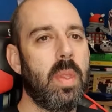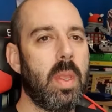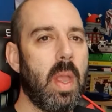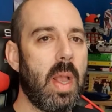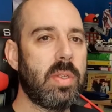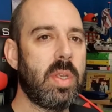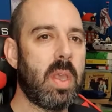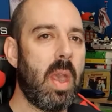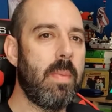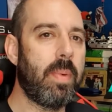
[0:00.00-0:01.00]
How's it
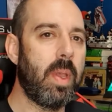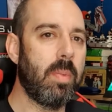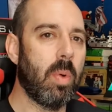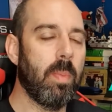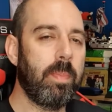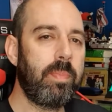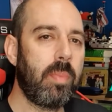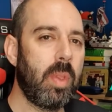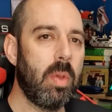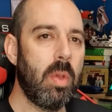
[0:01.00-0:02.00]
going, people?
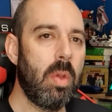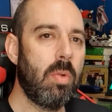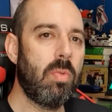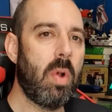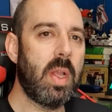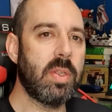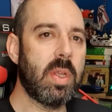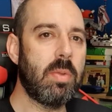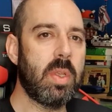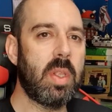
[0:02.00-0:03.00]
Right,
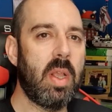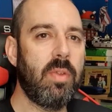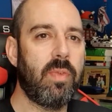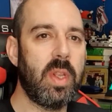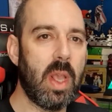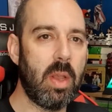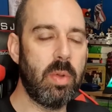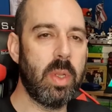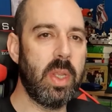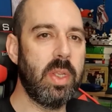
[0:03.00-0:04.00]
so today's video
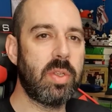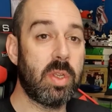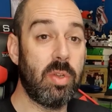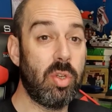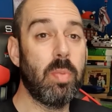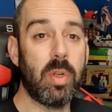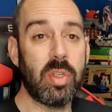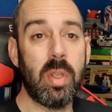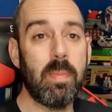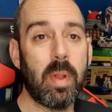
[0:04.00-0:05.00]
is, as you would have
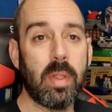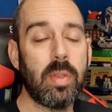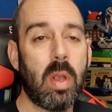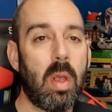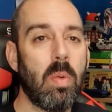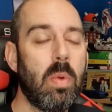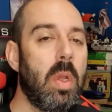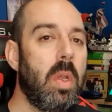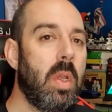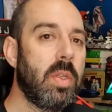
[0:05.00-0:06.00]
seen by the title,
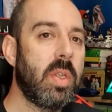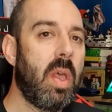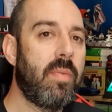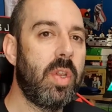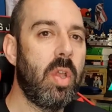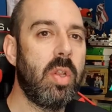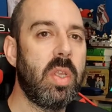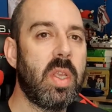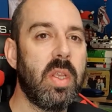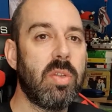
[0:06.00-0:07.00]
it's another
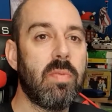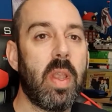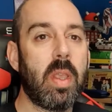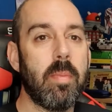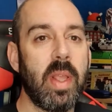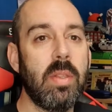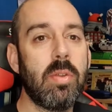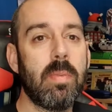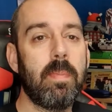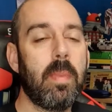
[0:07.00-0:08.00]
Nerdy Geezer
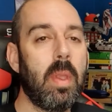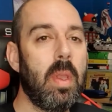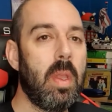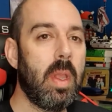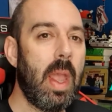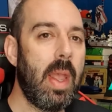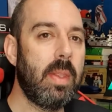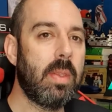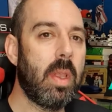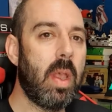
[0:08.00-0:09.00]
recommends.
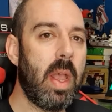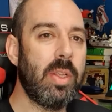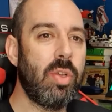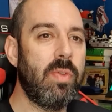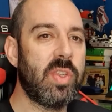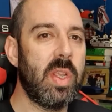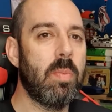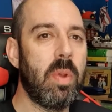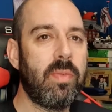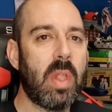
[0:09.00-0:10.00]
And as you've seen,
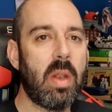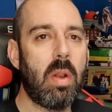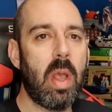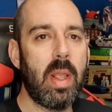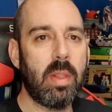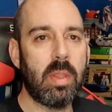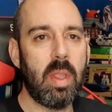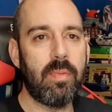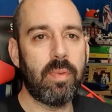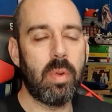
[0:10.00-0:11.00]
we've done like
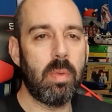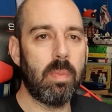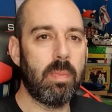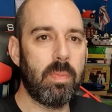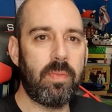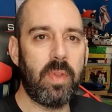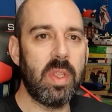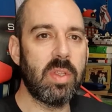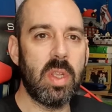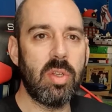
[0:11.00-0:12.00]
different
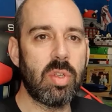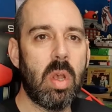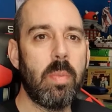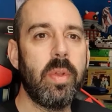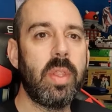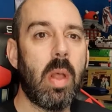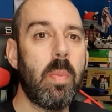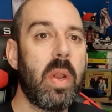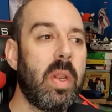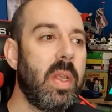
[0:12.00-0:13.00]
things each time we've done
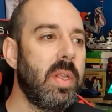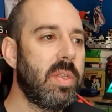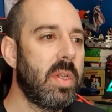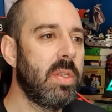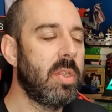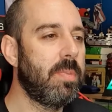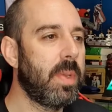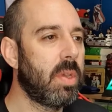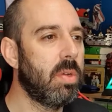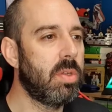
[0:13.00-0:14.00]
one of these. And this is
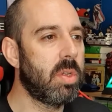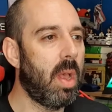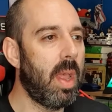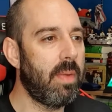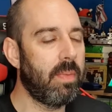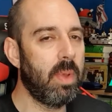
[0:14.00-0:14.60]
because like